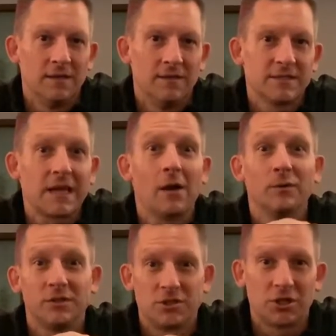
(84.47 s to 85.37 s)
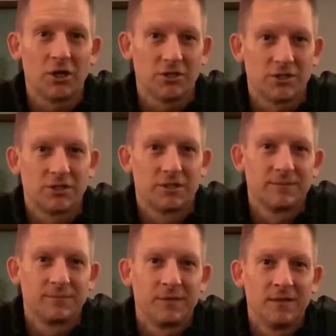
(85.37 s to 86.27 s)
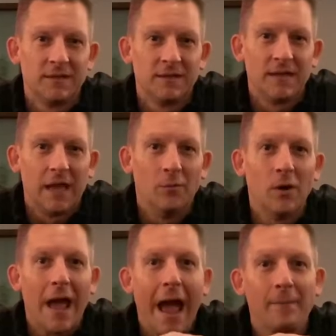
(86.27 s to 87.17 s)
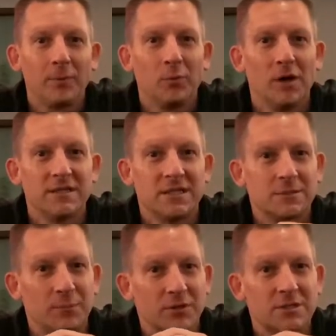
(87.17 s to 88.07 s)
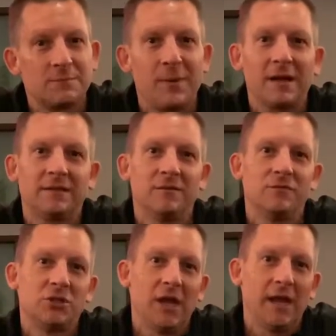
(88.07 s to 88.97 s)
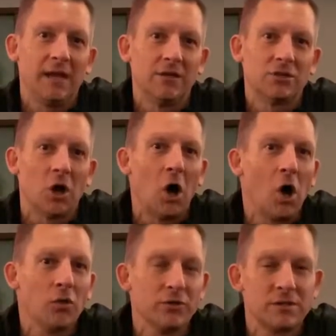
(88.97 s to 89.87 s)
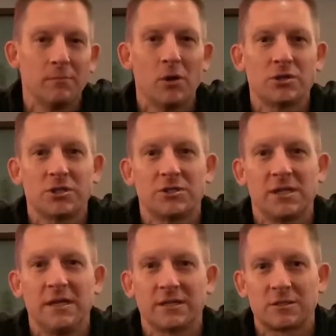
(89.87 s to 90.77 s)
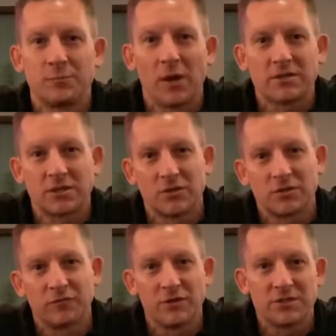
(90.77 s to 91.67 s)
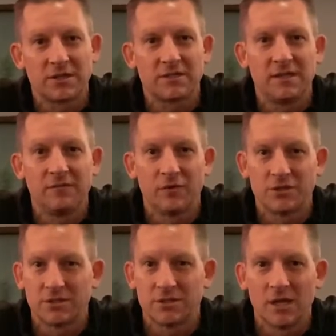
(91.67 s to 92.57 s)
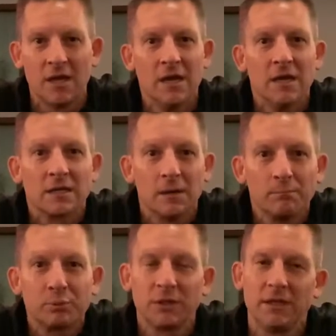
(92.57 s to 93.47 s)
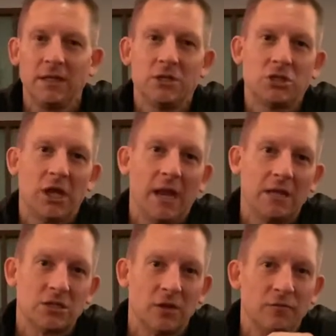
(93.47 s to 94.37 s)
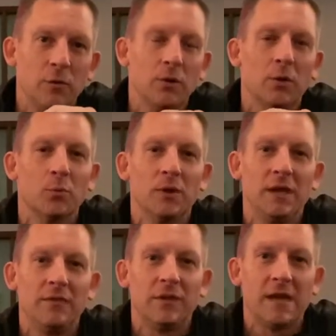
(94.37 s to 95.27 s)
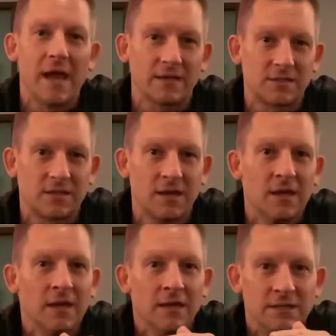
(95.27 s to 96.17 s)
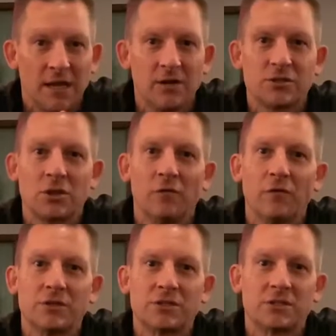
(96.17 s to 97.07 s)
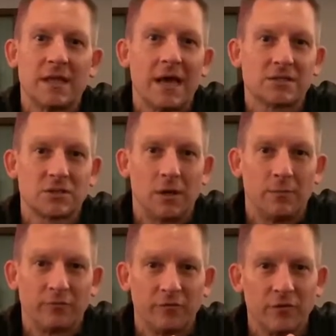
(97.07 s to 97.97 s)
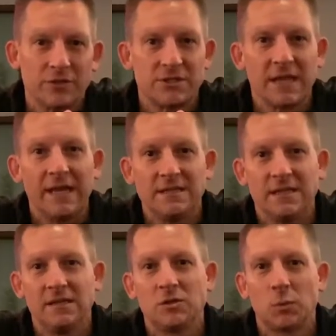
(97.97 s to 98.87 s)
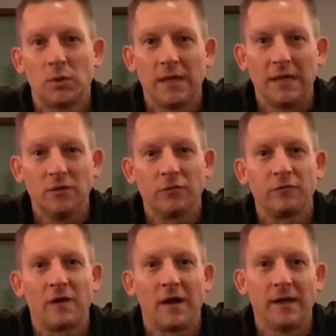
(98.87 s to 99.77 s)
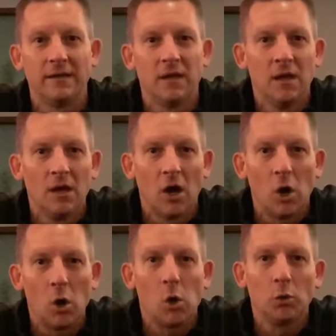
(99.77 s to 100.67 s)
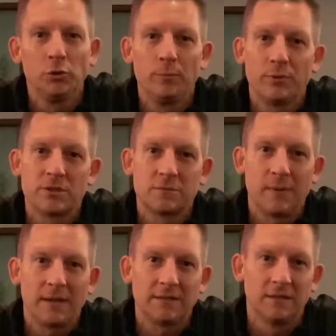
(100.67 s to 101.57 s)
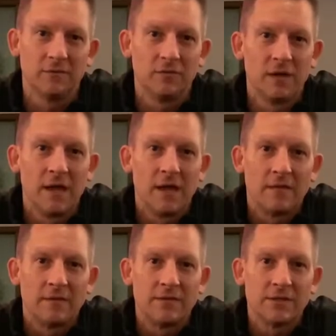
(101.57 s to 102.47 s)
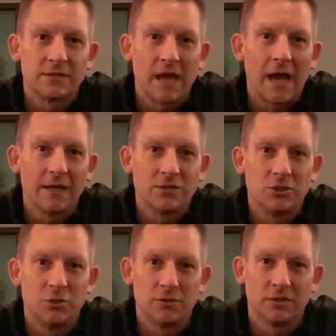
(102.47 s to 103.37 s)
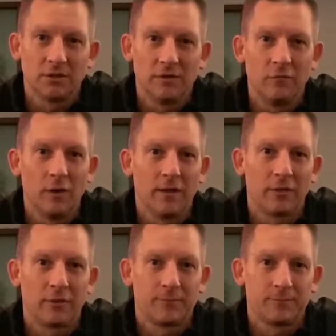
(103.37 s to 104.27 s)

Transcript: This guy went to church. And what happened was his perspective changed. All those emotions that he expressed in those first 16 verses completely changed. And if you were to read the next 10 or so verses of that psalm from verses 18 to 28, you'll find a whole new perspective that this guy is choosing to live with.